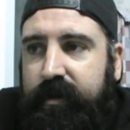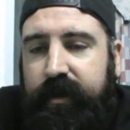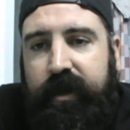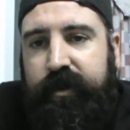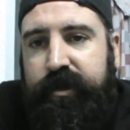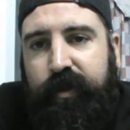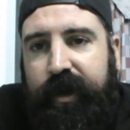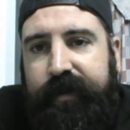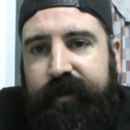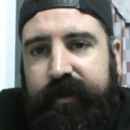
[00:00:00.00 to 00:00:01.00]
Yeah, just
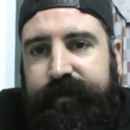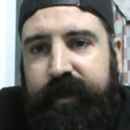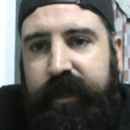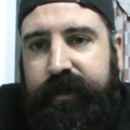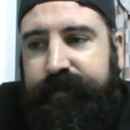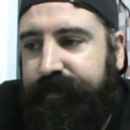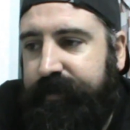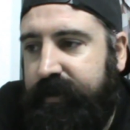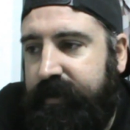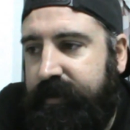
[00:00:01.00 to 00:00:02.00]
whatever, you know,
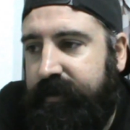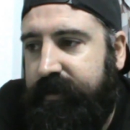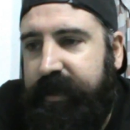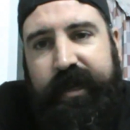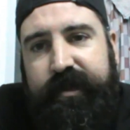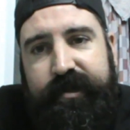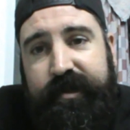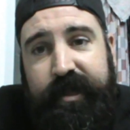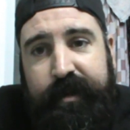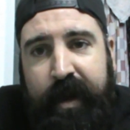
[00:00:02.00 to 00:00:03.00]
tickets to
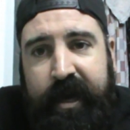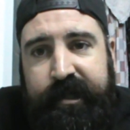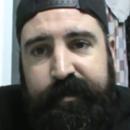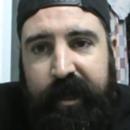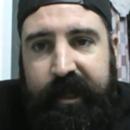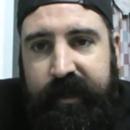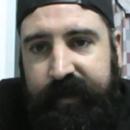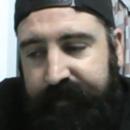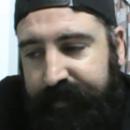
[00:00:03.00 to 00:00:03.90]
see bands play.